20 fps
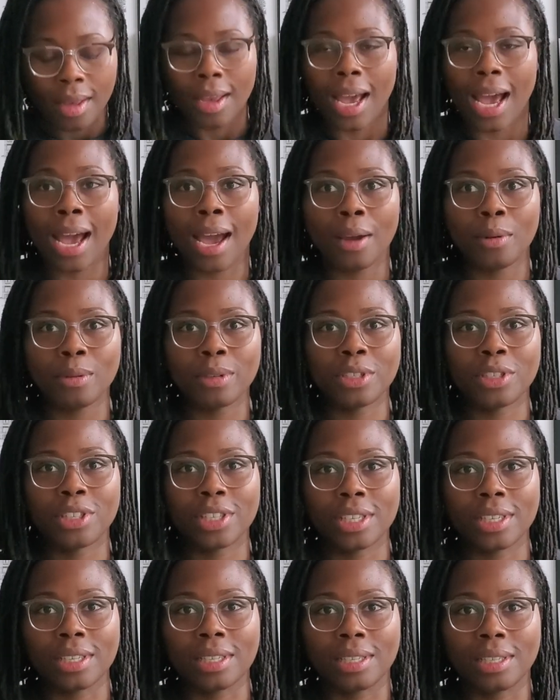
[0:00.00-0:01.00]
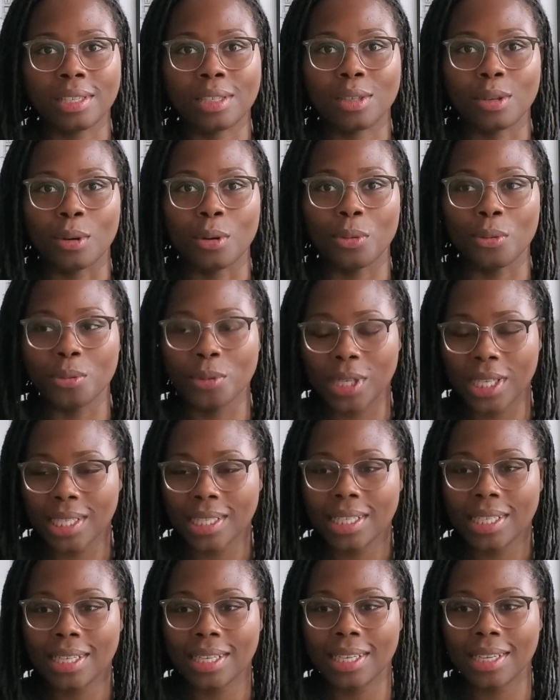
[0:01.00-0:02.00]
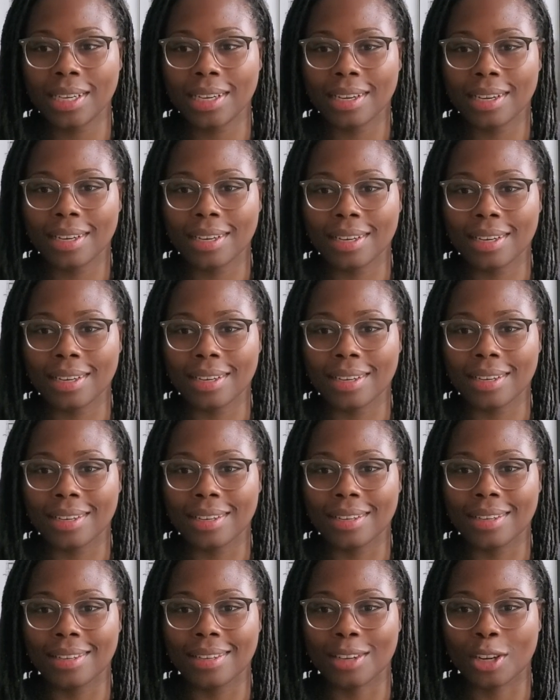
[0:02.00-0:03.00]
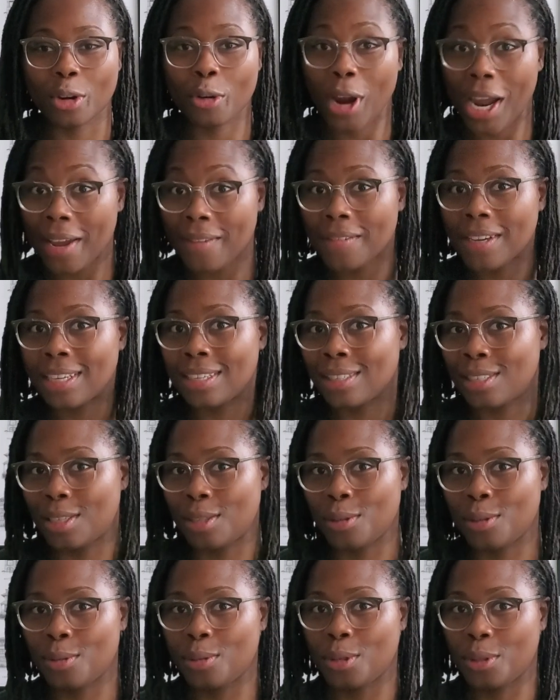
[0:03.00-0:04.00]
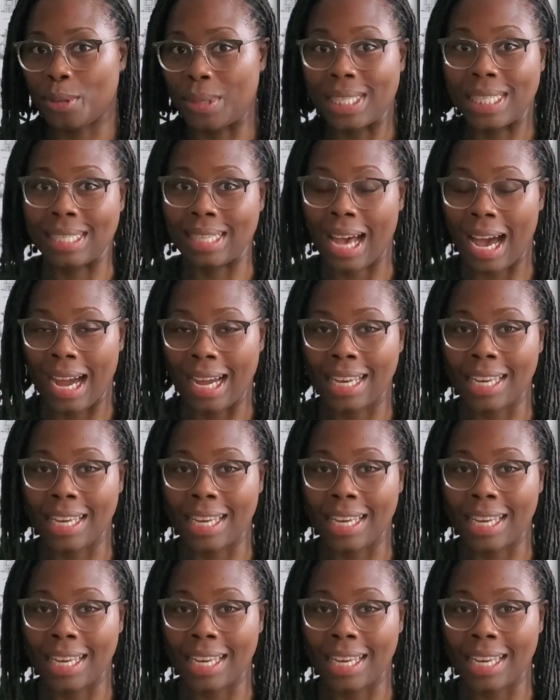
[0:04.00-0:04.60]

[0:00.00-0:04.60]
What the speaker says: I was just really craving to do a sock.